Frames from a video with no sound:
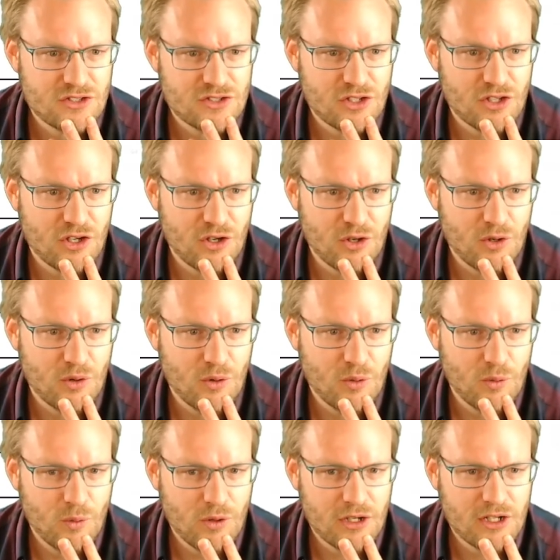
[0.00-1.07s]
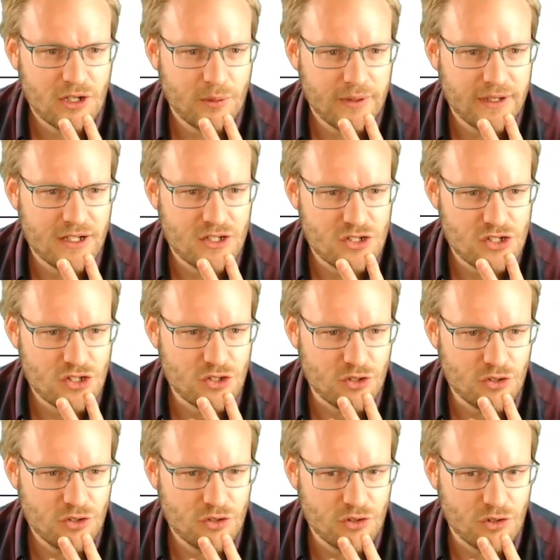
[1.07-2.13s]
So what can we
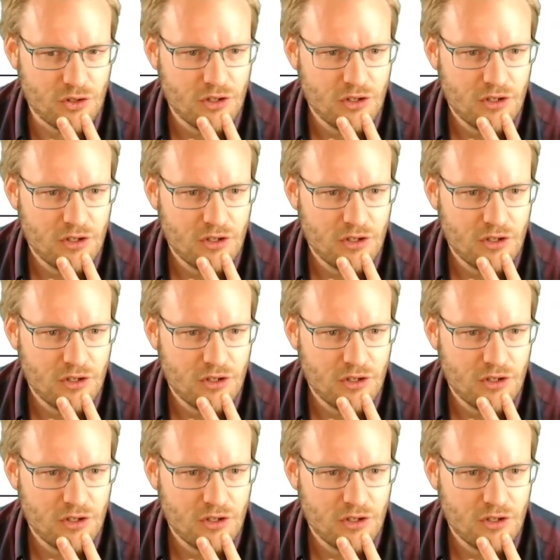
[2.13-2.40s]
do